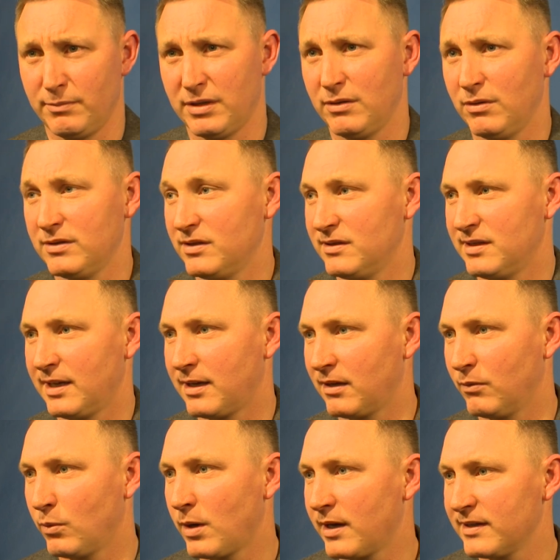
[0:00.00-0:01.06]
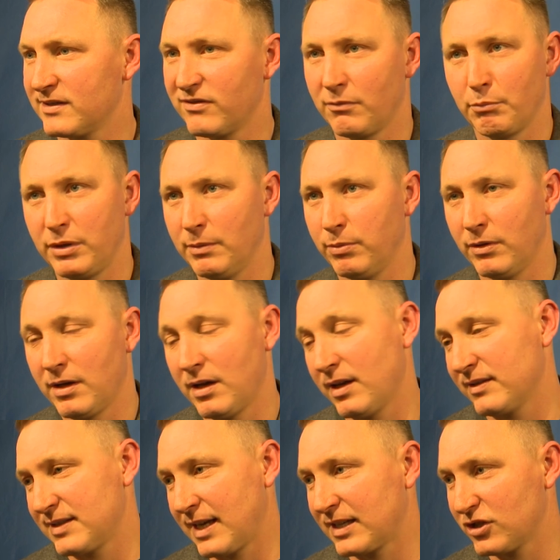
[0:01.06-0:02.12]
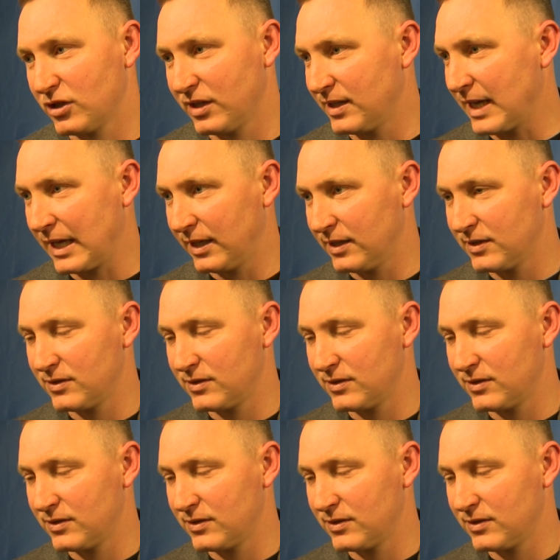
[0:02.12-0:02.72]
but also take advice from people who has actually done it.